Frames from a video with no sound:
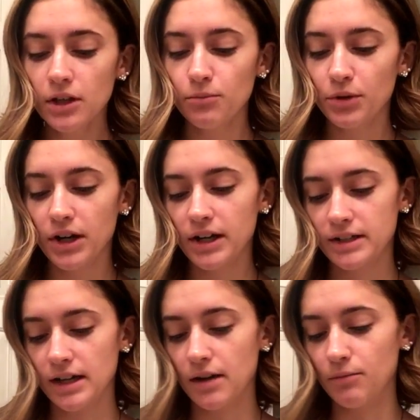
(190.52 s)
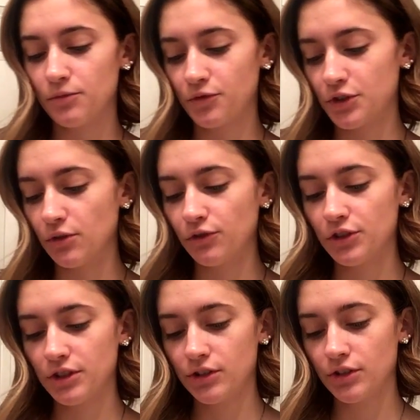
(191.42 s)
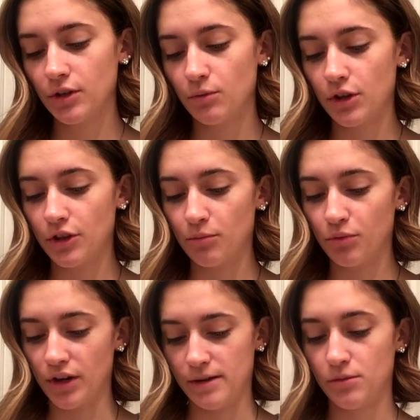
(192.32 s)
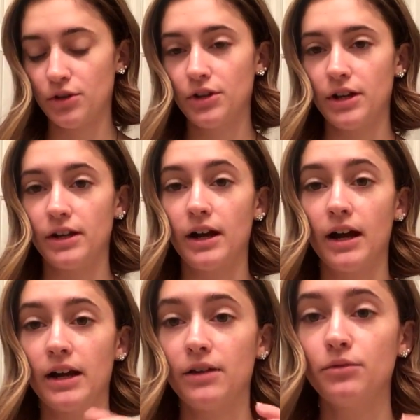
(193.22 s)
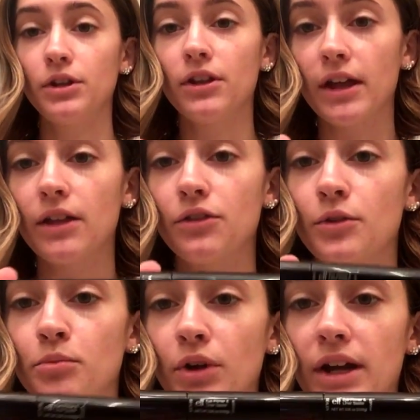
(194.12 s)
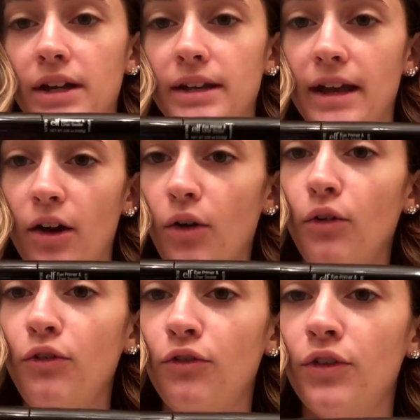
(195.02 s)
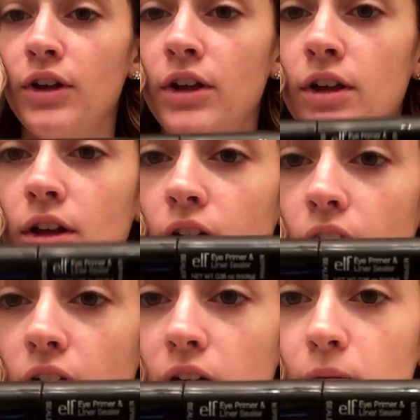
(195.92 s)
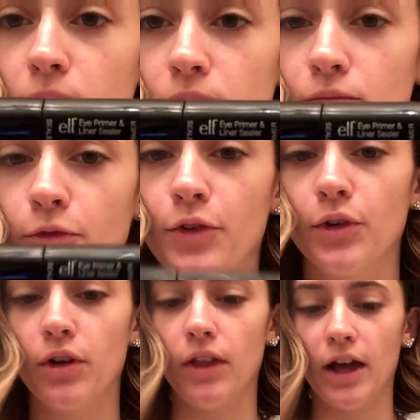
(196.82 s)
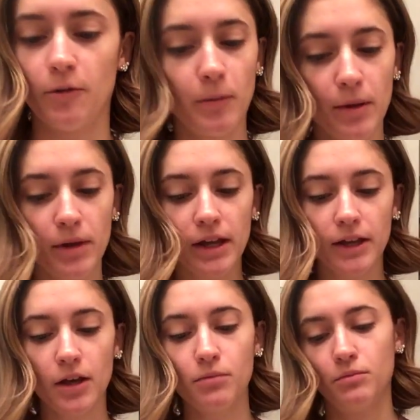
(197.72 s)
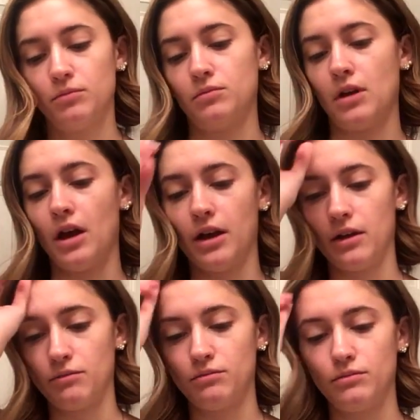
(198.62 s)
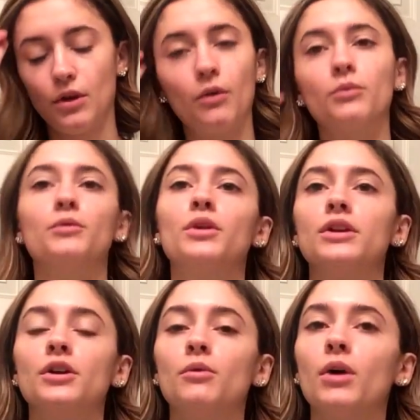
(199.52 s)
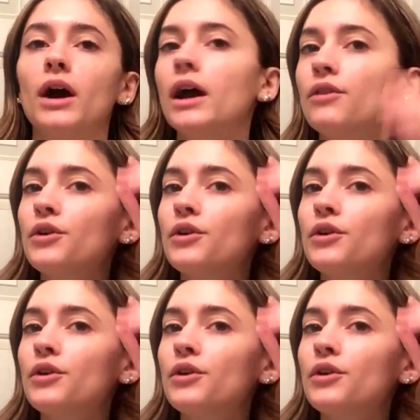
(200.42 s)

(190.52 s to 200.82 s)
But, so first I start with a primer, and I really like the brand e.l.f. For a lot of my makeup. I don't really know why.